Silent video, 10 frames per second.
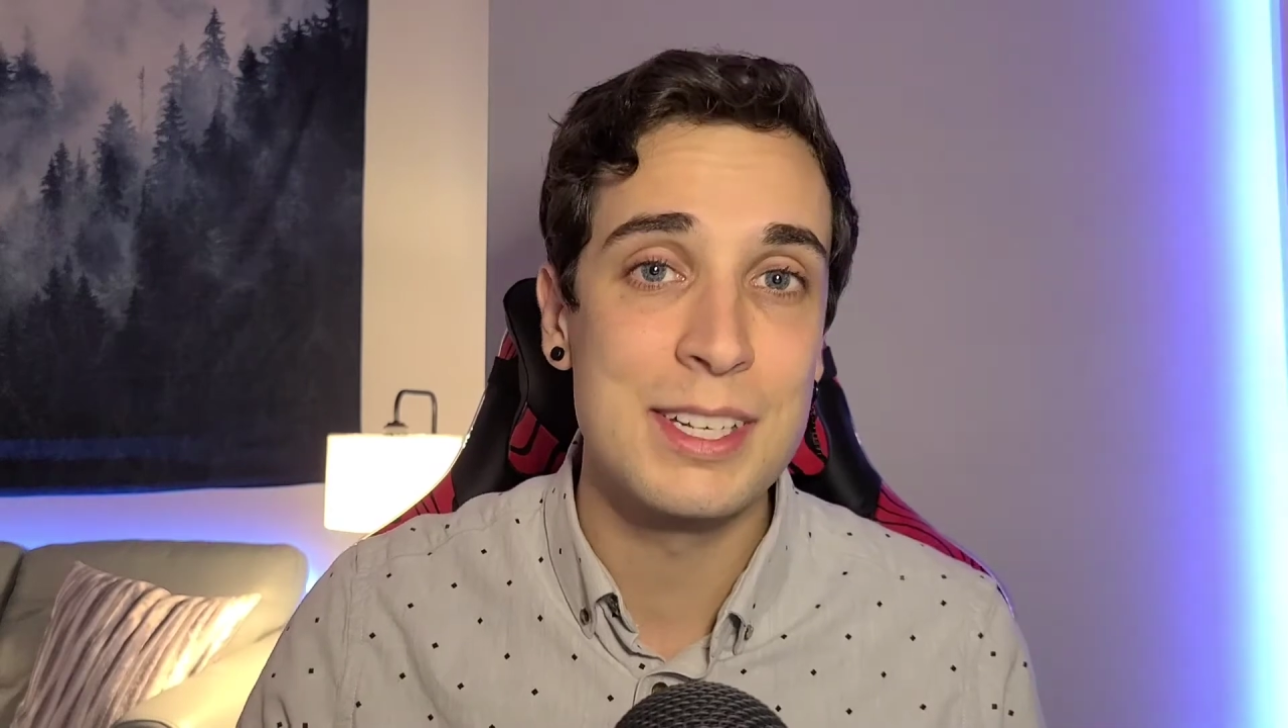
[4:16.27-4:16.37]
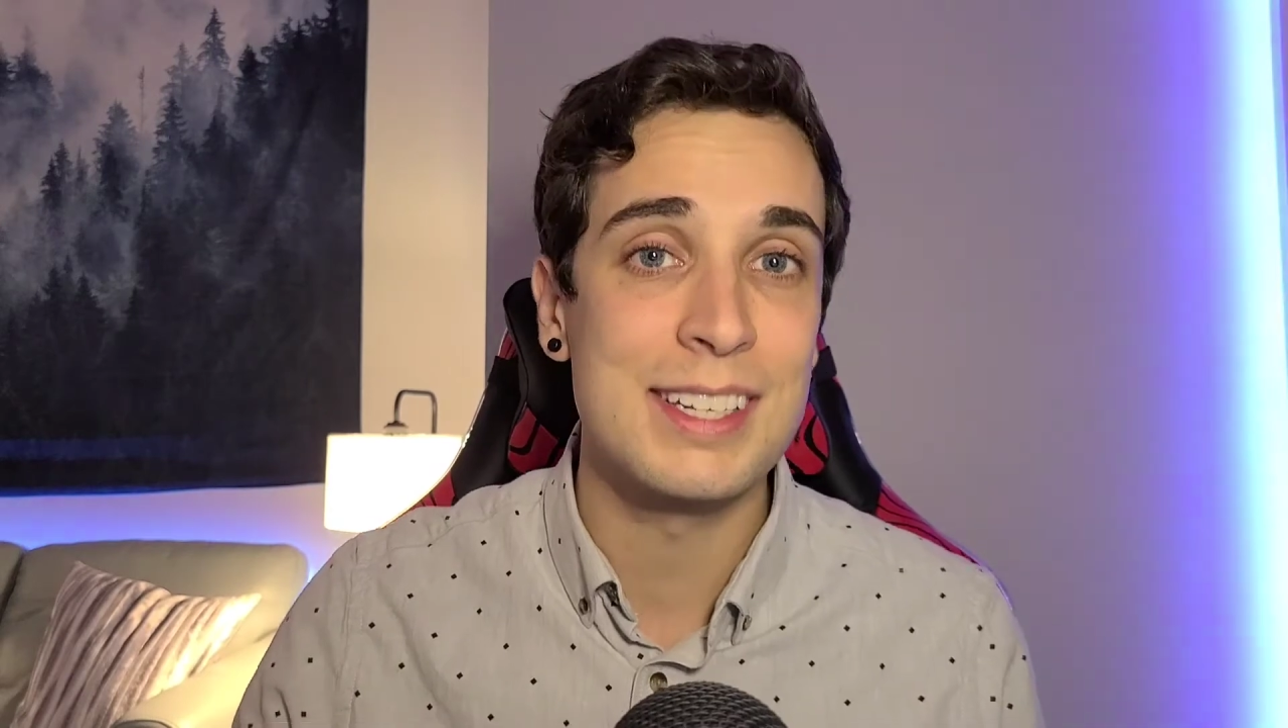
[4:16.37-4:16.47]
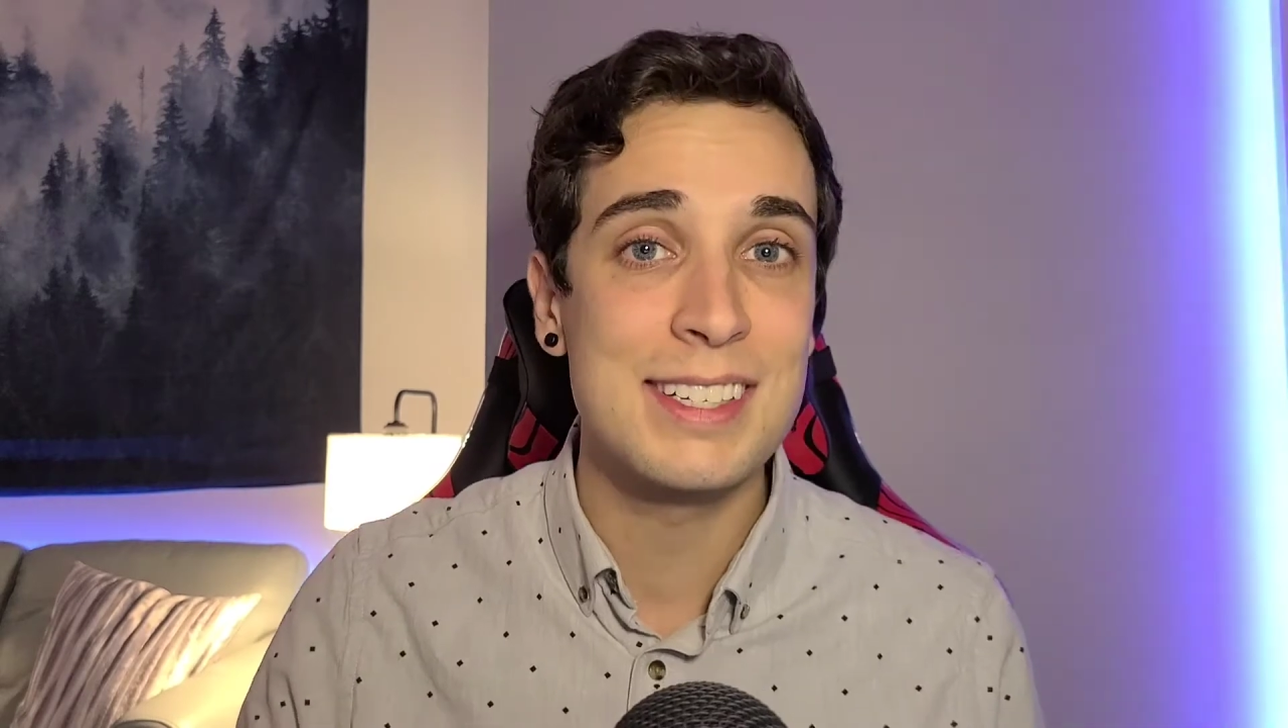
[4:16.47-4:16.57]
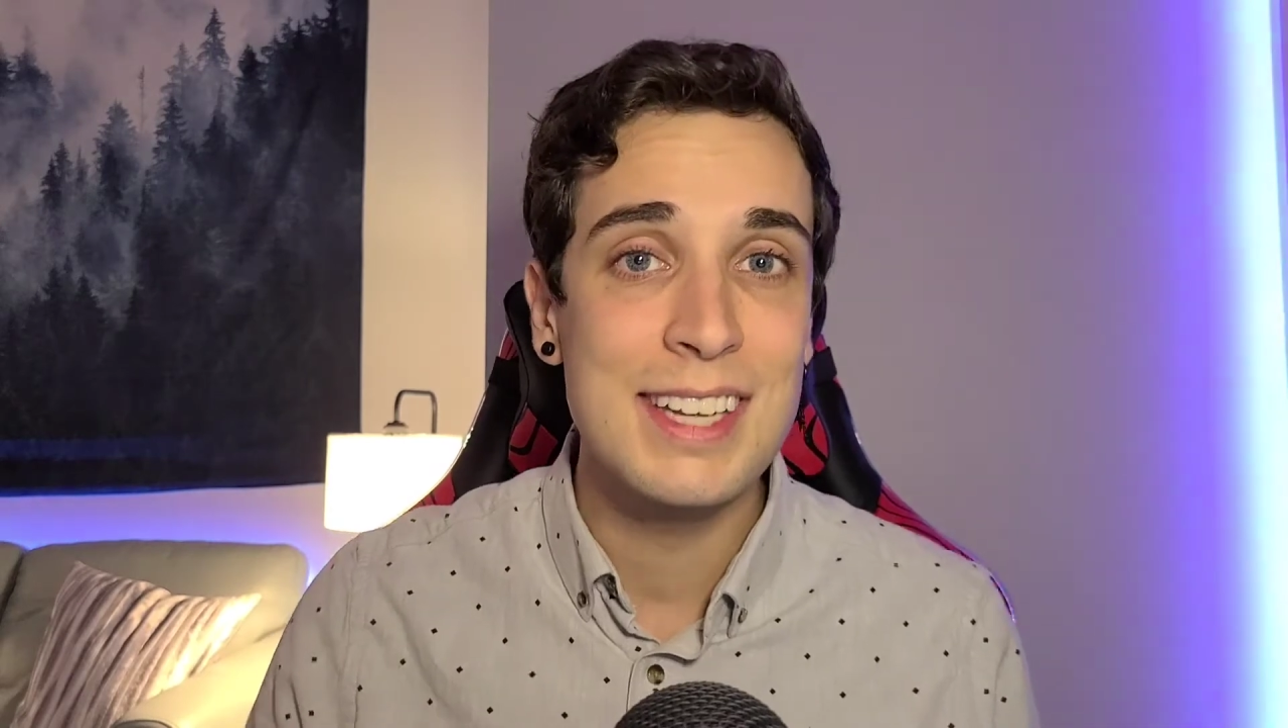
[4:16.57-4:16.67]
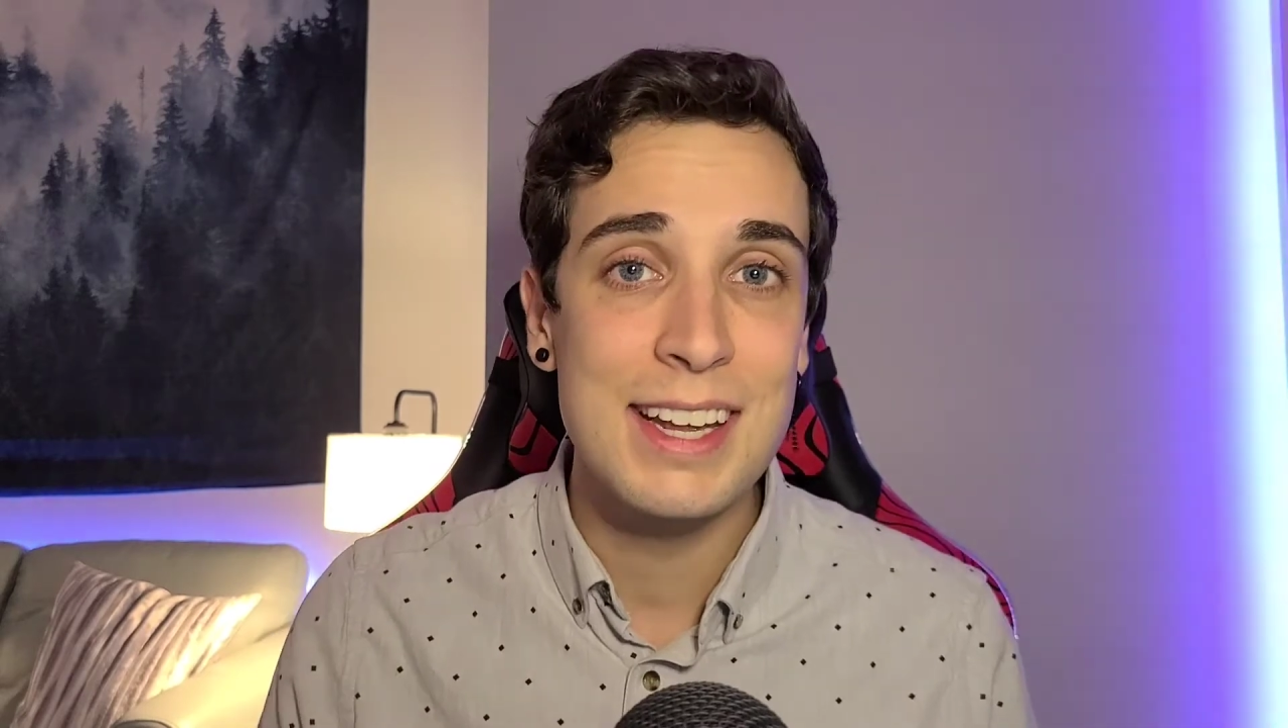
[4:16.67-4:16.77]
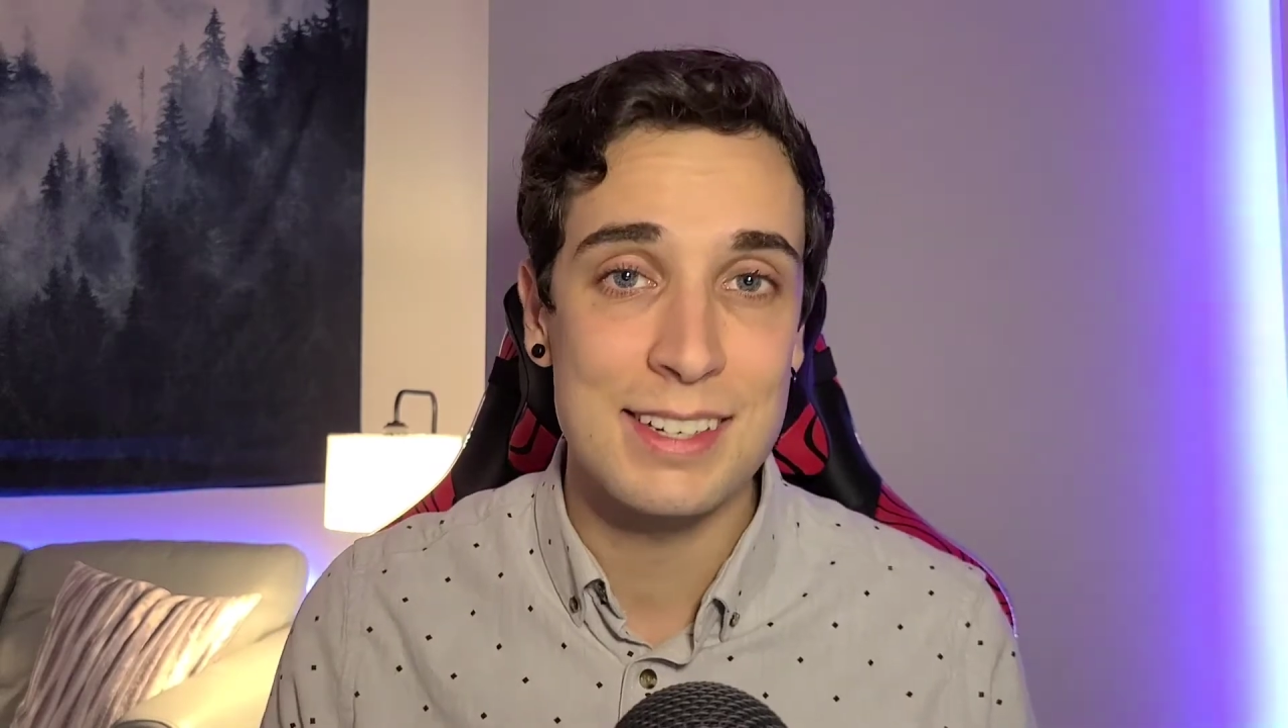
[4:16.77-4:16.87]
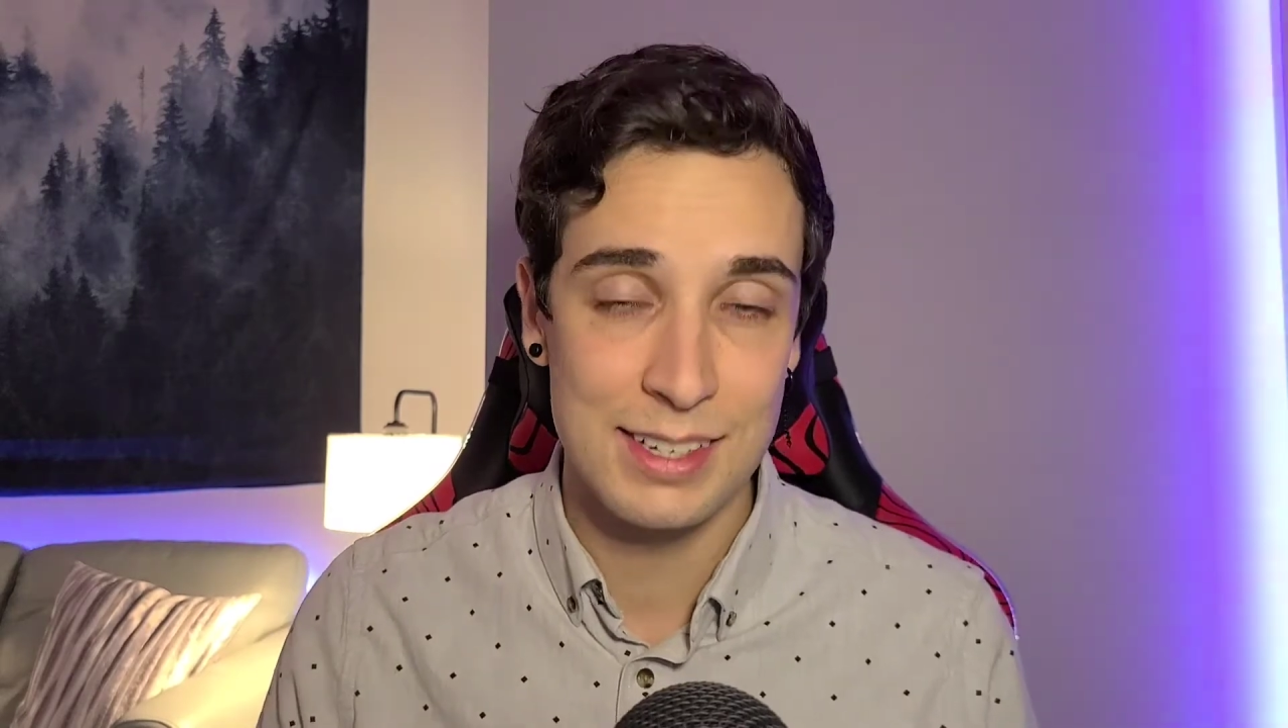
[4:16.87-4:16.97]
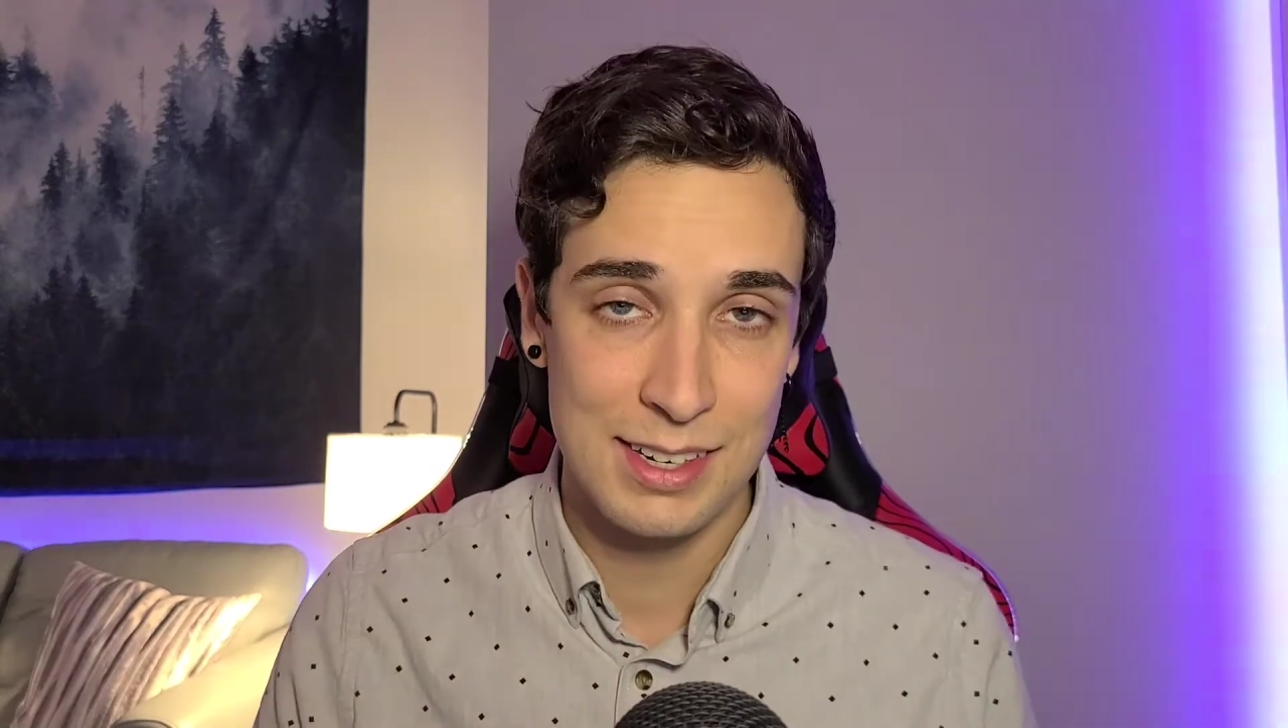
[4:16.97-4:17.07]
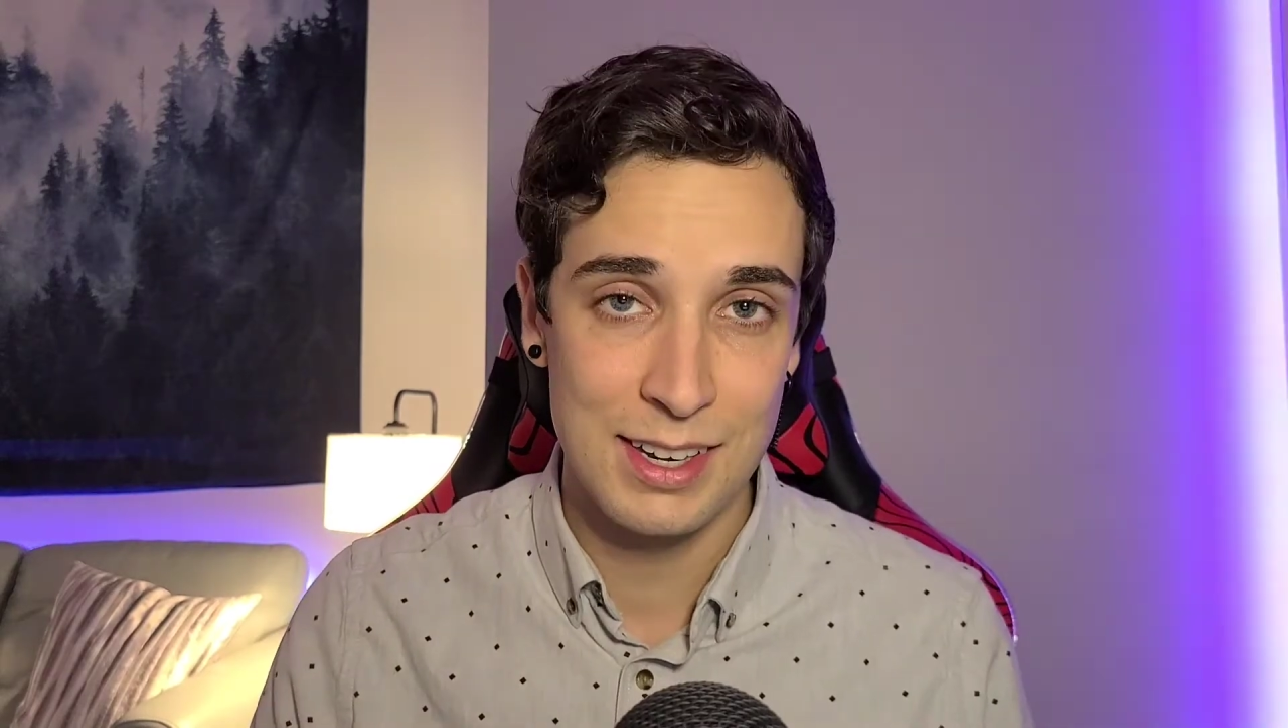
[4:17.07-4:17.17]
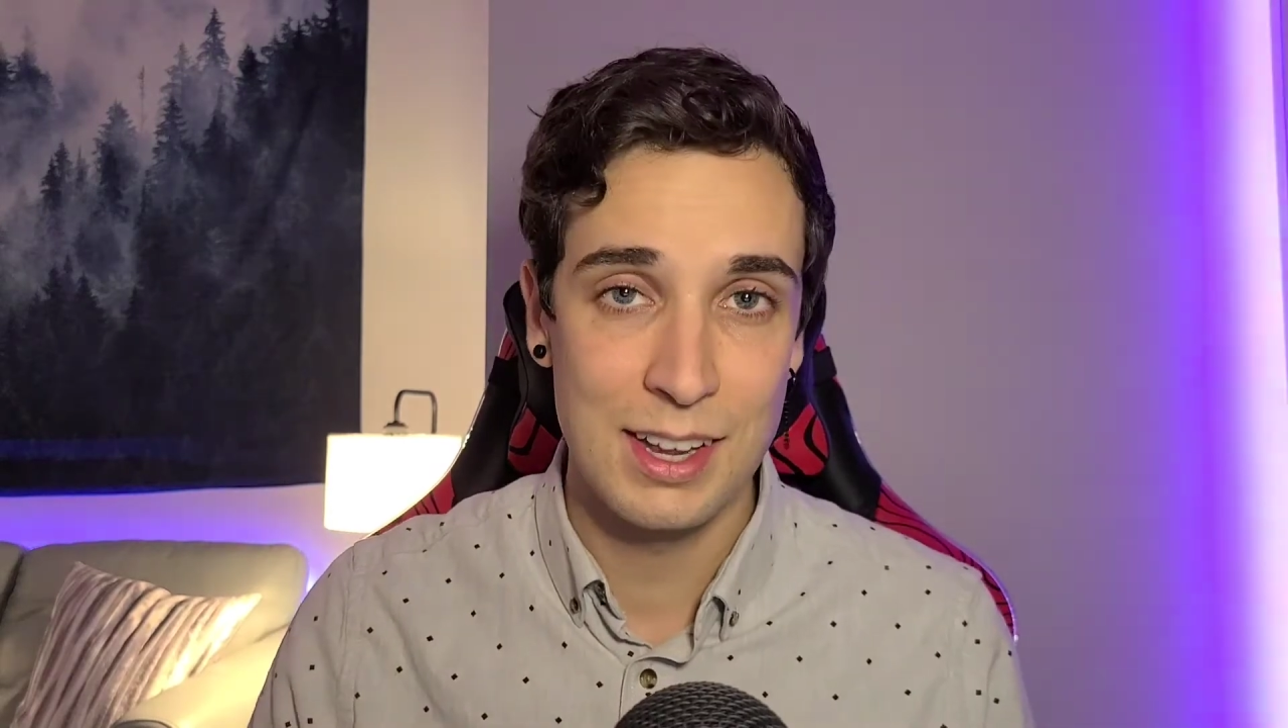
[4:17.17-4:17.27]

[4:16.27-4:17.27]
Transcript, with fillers: to sit